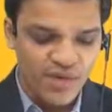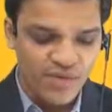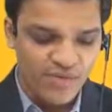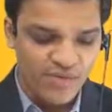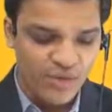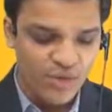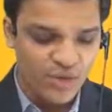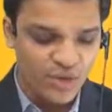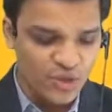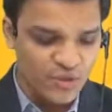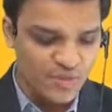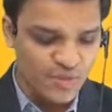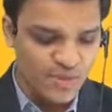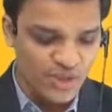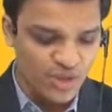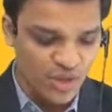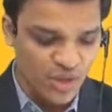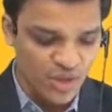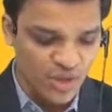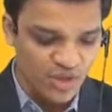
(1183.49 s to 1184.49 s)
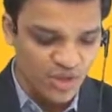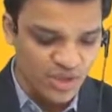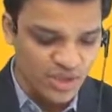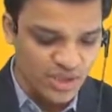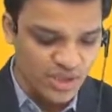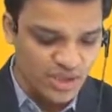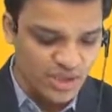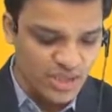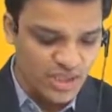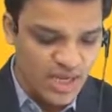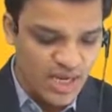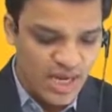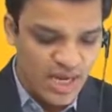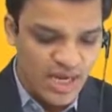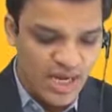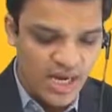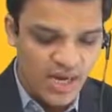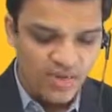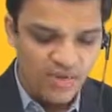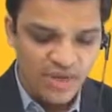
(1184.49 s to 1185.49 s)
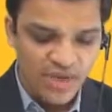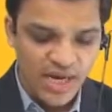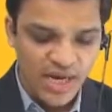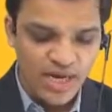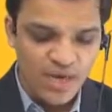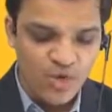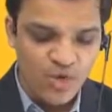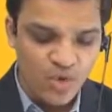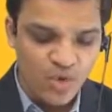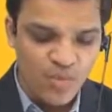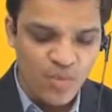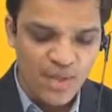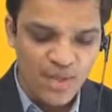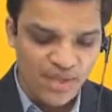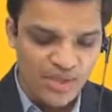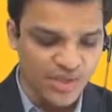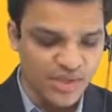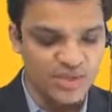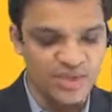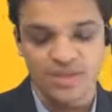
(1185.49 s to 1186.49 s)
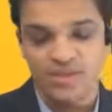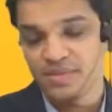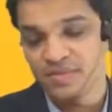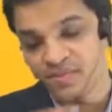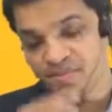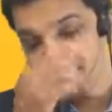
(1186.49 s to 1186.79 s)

floor space, and all those things. Now, there are two methods